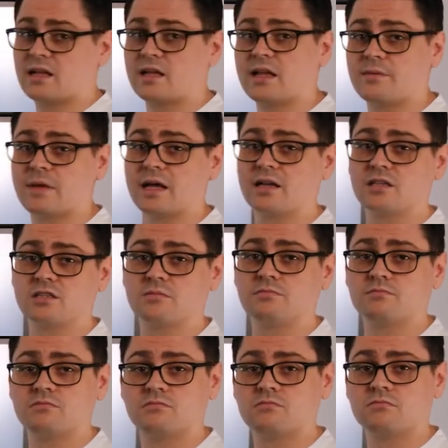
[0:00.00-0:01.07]
to email it to
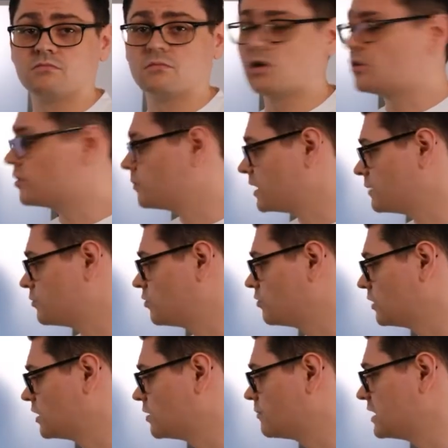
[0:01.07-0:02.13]
other
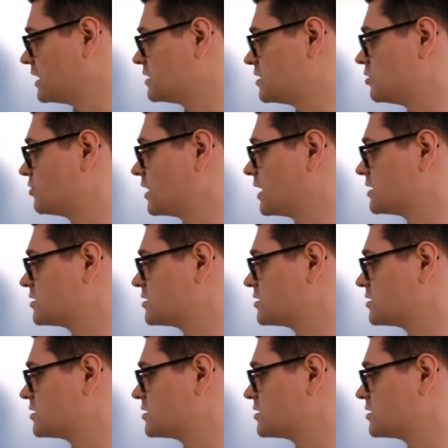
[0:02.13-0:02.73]
people in the meeting or the